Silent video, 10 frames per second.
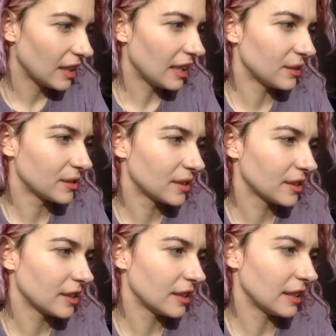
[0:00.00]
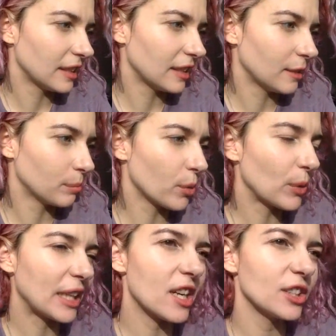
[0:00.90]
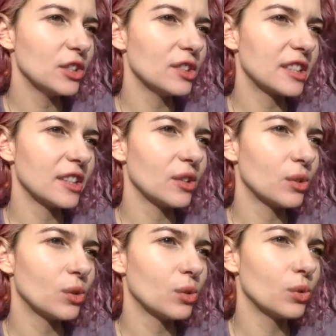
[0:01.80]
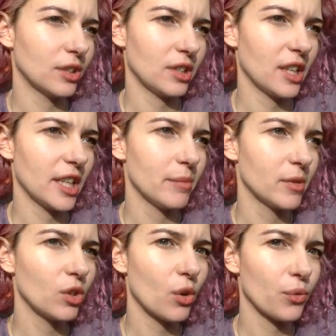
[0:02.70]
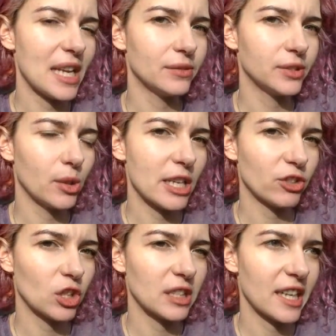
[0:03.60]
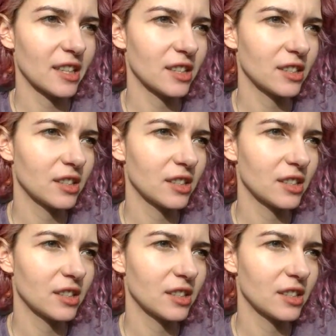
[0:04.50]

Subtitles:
But we can't use it all the time, not for every question tag.